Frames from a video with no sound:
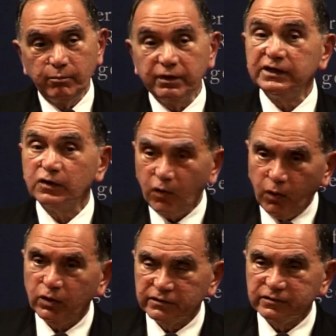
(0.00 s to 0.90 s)
but in
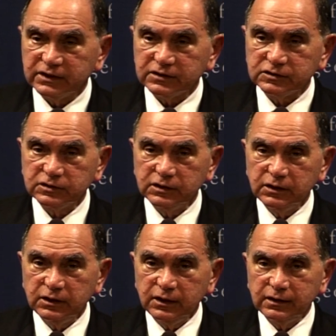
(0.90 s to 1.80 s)
all of this,
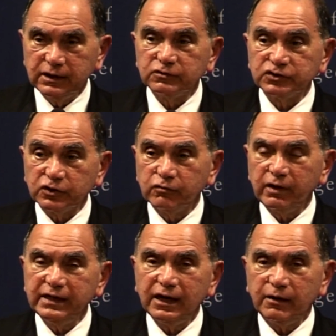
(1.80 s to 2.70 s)
there's a
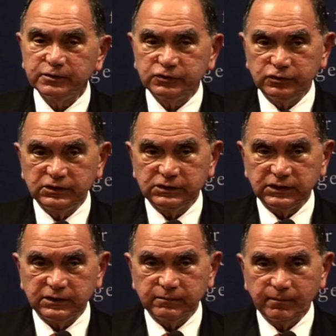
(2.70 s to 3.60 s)
great opportunity